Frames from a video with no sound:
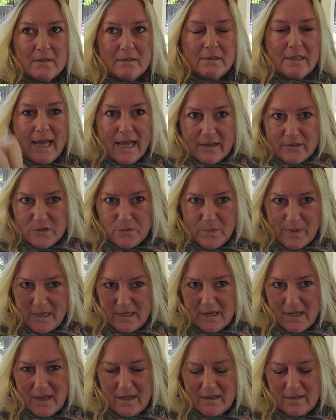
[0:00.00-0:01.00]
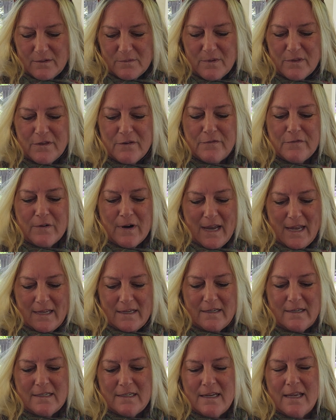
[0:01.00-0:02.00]
last weekend with a
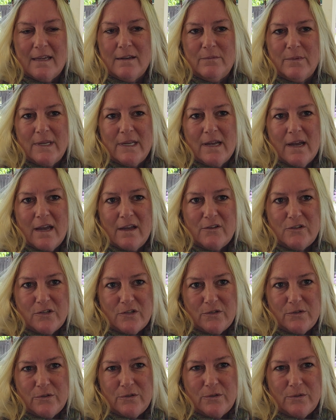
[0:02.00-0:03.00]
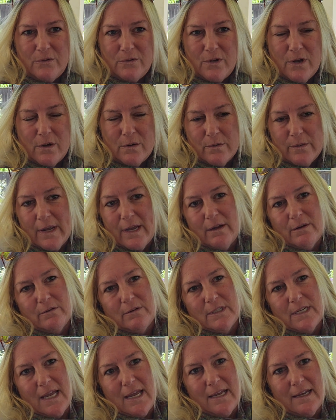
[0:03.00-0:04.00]
friend, and we got to go
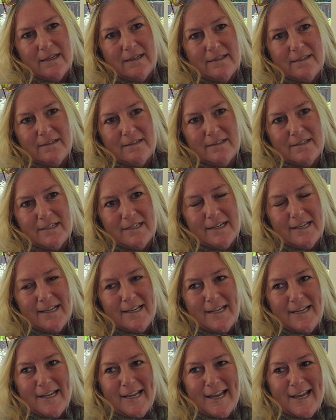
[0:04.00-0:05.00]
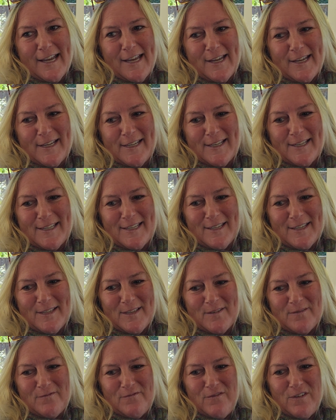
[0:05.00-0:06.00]
around and
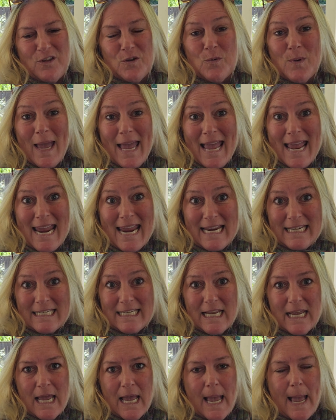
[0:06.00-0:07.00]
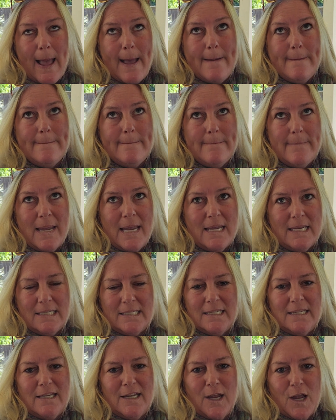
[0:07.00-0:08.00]
view 8
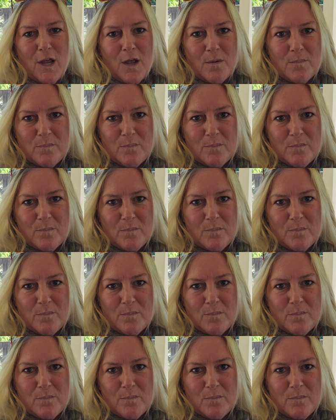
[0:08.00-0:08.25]
amazing,